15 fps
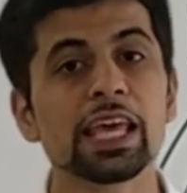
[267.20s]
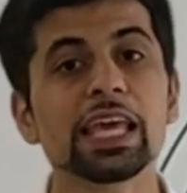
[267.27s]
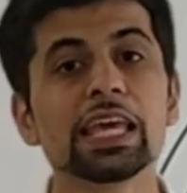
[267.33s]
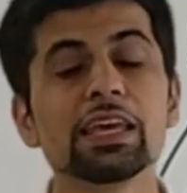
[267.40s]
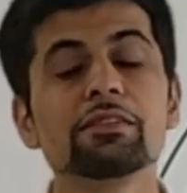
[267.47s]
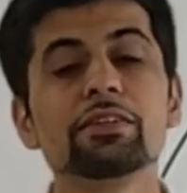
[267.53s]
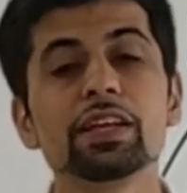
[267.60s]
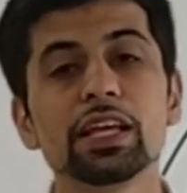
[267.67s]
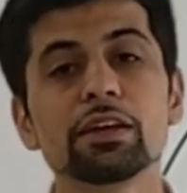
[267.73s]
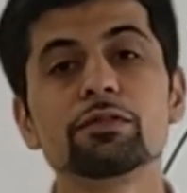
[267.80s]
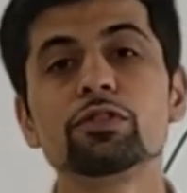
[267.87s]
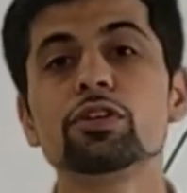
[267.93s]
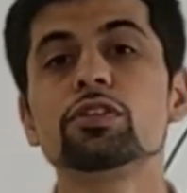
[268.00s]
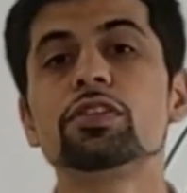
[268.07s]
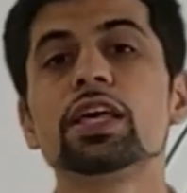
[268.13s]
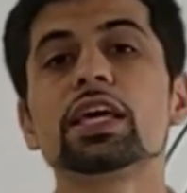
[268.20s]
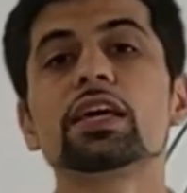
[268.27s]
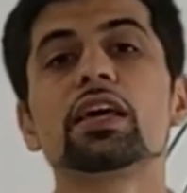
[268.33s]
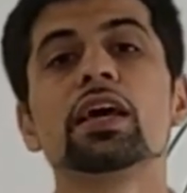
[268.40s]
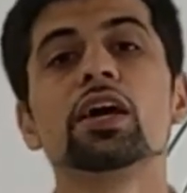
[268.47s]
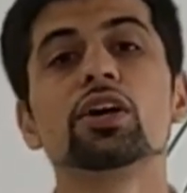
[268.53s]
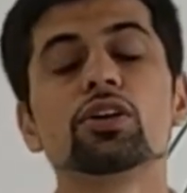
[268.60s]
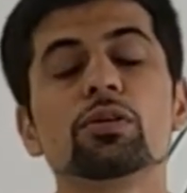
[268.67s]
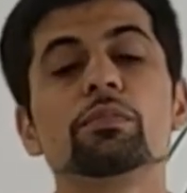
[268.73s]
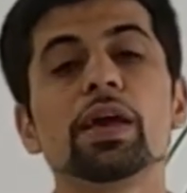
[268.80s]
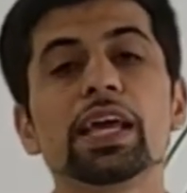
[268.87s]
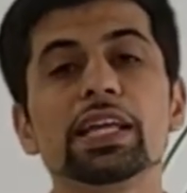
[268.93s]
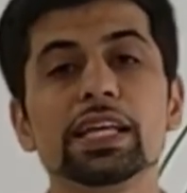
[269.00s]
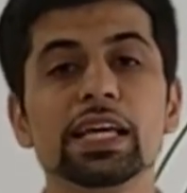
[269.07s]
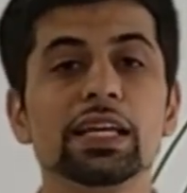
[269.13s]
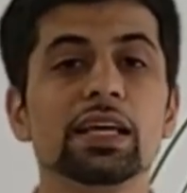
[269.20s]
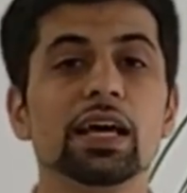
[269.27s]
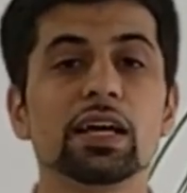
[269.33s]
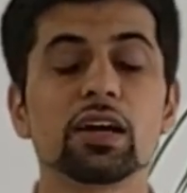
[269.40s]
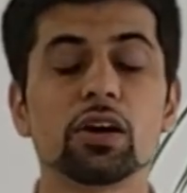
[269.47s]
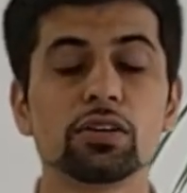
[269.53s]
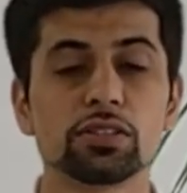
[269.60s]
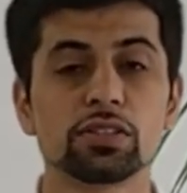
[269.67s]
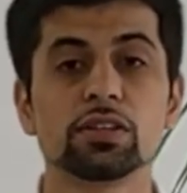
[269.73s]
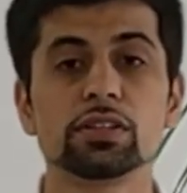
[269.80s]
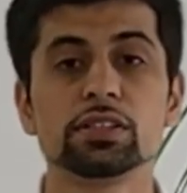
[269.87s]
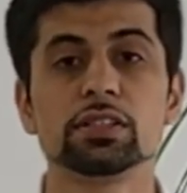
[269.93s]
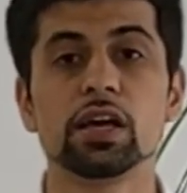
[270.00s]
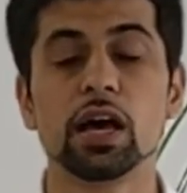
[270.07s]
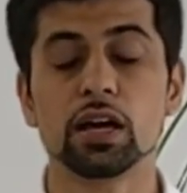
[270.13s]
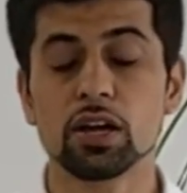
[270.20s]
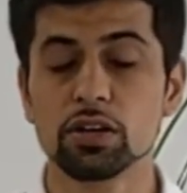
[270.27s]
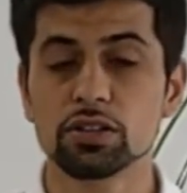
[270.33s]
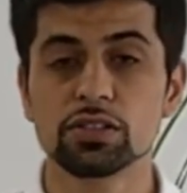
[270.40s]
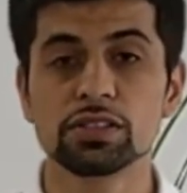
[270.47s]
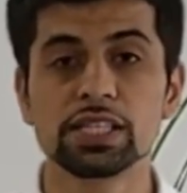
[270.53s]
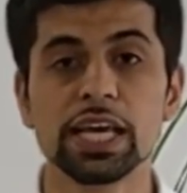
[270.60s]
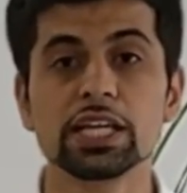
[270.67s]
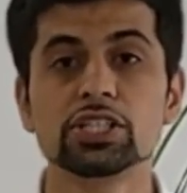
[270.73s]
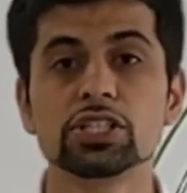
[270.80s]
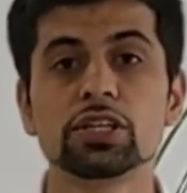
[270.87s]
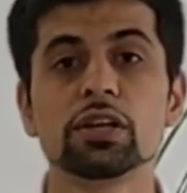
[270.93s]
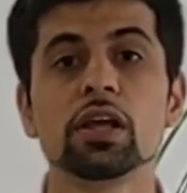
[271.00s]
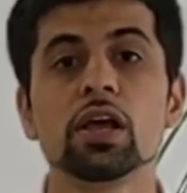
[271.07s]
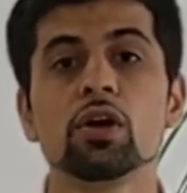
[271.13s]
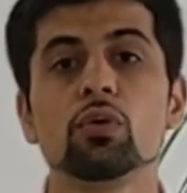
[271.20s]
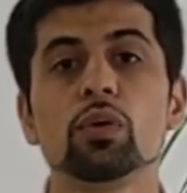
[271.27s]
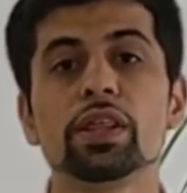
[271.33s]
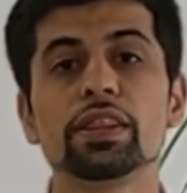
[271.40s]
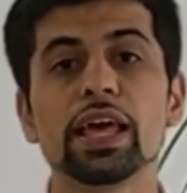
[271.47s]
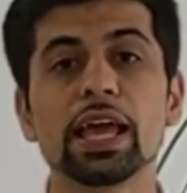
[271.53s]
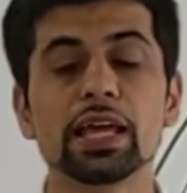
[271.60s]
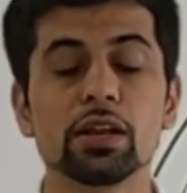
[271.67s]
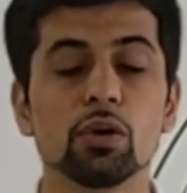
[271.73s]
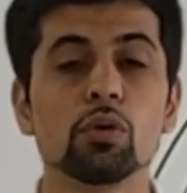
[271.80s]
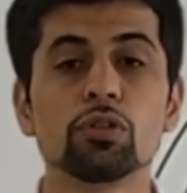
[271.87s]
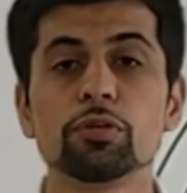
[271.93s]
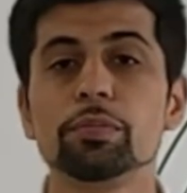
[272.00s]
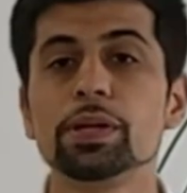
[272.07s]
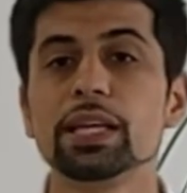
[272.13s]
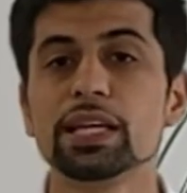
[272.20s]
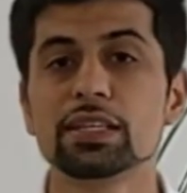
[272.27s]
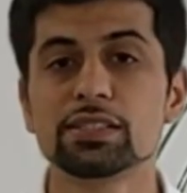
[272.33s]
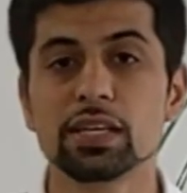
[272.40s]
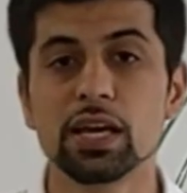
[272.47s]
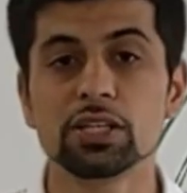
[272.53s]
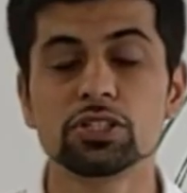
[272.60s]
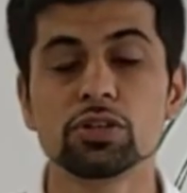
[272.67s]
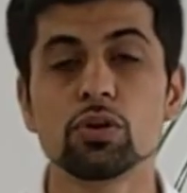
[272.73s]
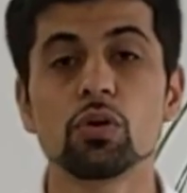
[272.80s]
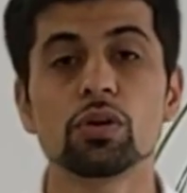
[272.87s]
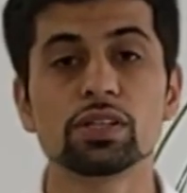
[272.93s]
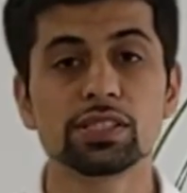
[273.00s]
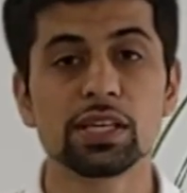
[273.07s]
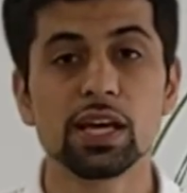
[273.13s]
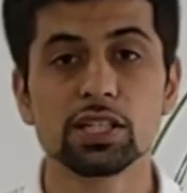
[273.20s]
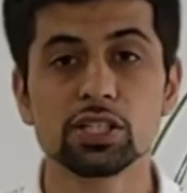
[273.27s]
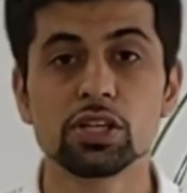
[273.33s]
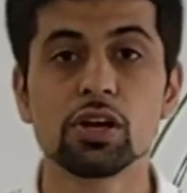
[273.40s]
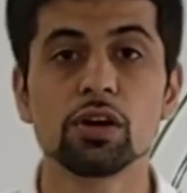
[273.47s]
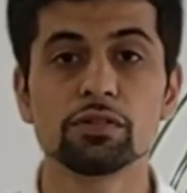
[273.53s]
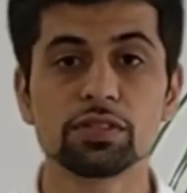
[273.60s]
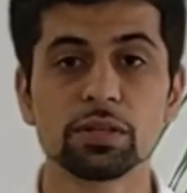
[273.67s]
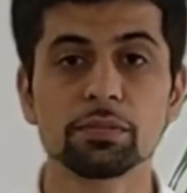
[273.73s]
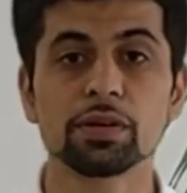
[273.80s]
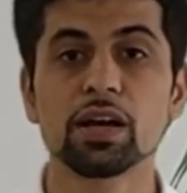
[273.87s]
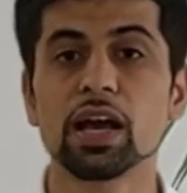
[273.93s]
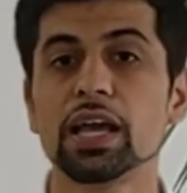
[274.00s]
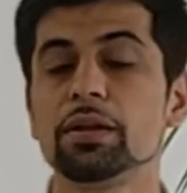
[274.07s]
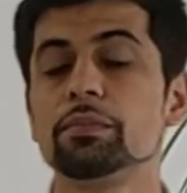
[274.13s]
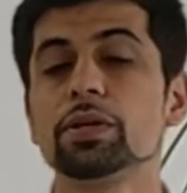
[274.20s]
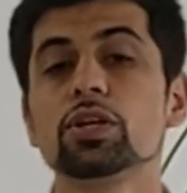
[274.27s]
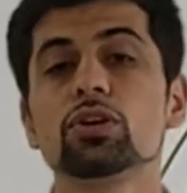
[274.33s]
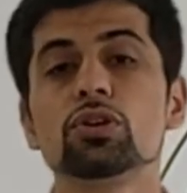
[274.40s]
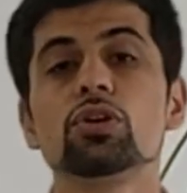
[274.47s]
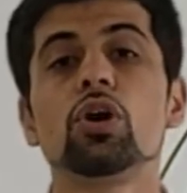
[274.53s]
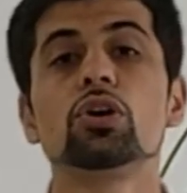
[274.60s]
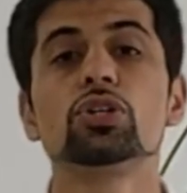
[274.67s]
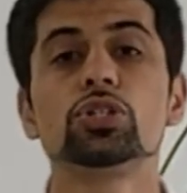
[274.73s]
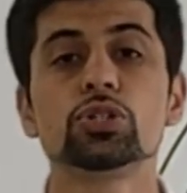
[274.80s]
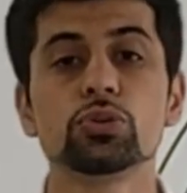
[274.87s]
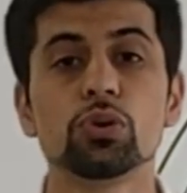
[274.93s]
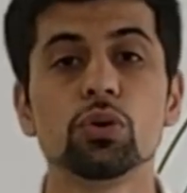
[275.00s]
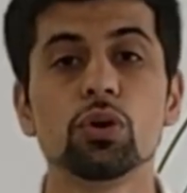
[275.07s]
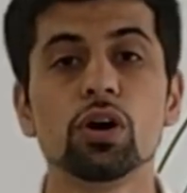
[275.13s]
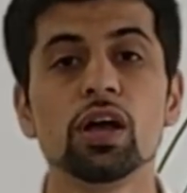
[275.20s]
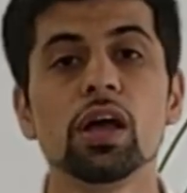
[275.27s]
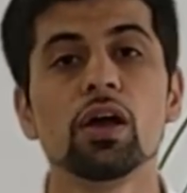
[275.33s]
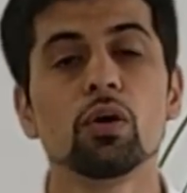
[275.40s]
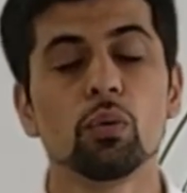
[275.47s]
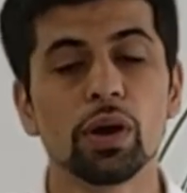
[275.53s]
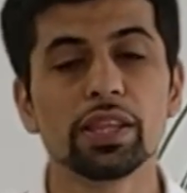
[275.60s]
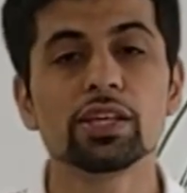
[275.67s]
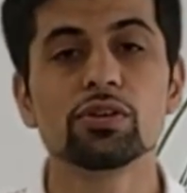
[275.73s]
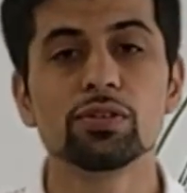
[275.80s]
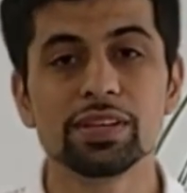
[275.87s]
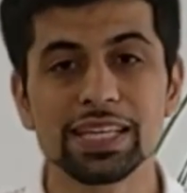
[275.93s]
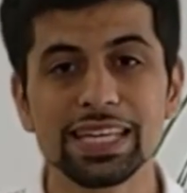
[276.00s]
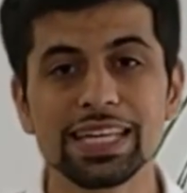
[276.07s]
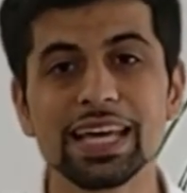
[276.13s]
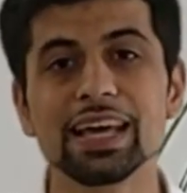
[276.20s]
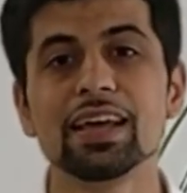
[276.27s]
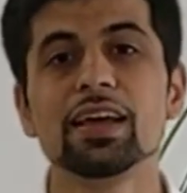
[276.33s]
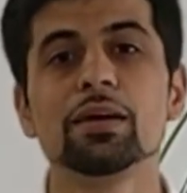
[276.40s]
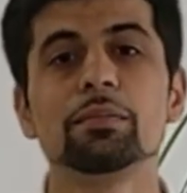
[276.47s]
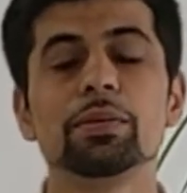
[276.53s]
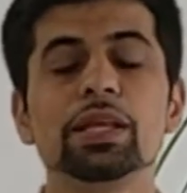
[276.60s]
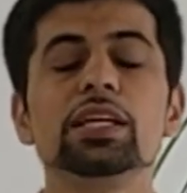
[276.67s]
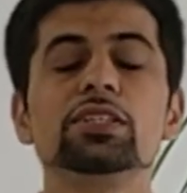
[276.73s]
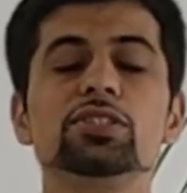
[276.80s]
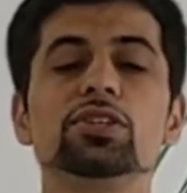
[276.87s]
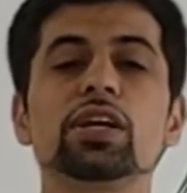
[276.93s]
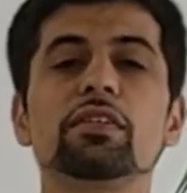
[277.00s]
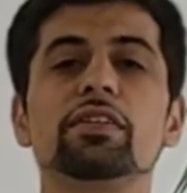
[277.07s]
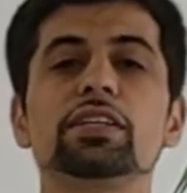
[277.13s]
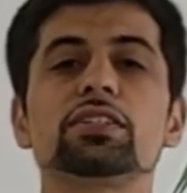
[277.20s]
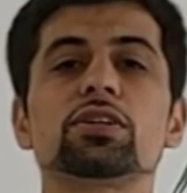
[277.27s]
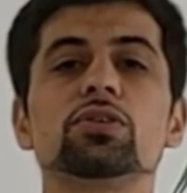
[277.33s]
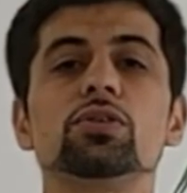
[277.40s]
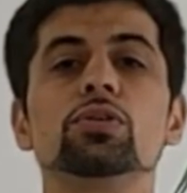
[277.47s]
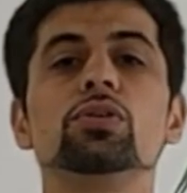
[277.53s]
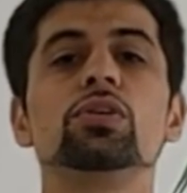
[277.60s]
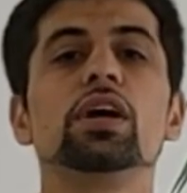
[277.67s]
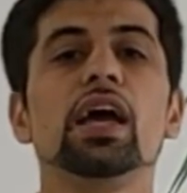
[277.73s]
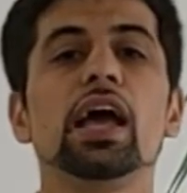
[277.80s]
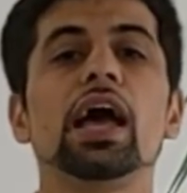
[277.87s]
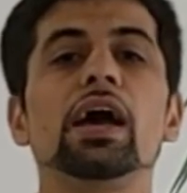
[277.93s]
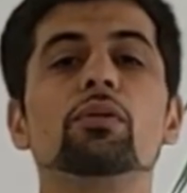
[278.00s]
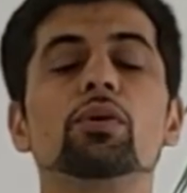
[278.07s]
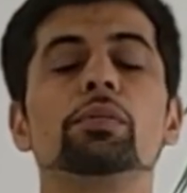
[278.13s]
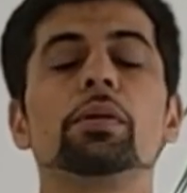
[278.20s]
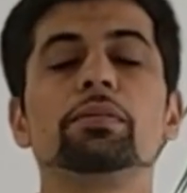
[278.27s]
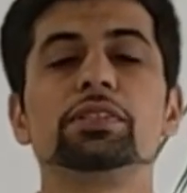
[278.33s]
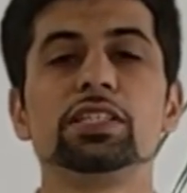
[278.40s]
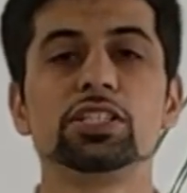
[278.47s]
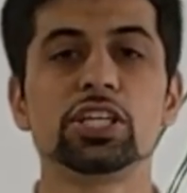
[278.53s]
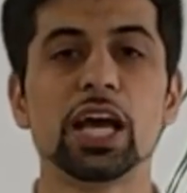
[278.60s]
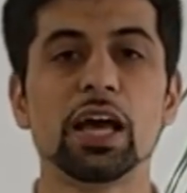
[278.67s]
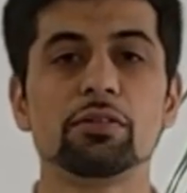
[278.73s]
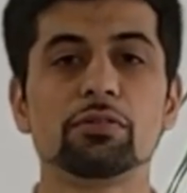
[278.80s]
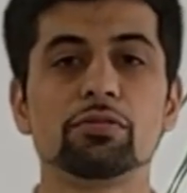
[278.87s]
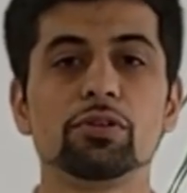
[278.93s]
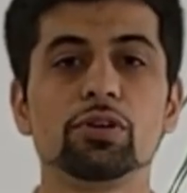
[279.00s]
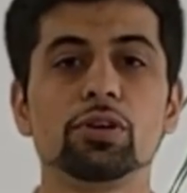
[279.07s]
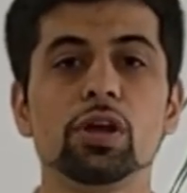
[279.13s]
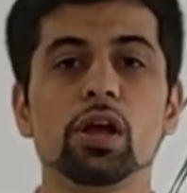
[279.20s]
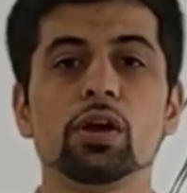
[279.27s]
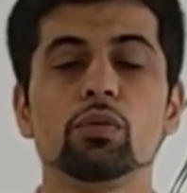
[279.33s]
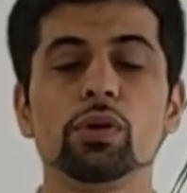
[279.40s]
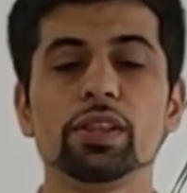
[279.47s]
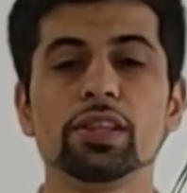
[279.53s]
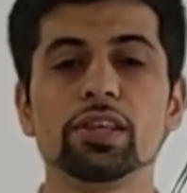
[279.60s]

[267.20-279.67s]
Even if you think you may need a consultation with an orthopedic surgeon or a surgeon of some kind, but you're not sure whether you need it, please do give us a call and we'll be able to chat through with you.